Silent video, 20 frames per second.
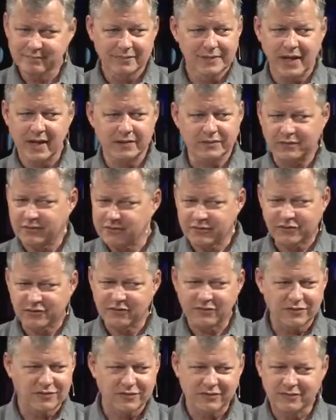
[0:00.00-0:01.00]

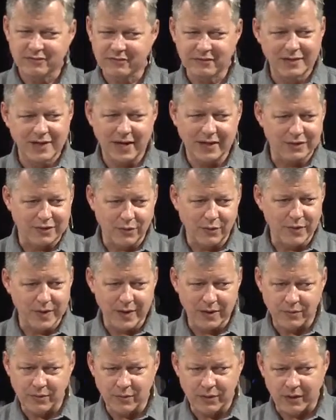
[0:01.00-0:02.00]
That's not the way
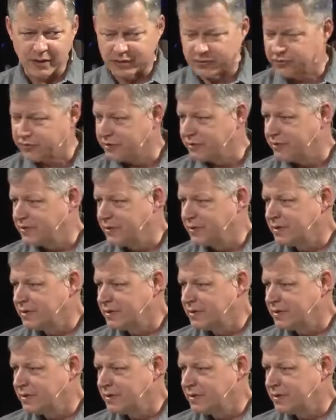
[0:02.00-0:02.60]
it works.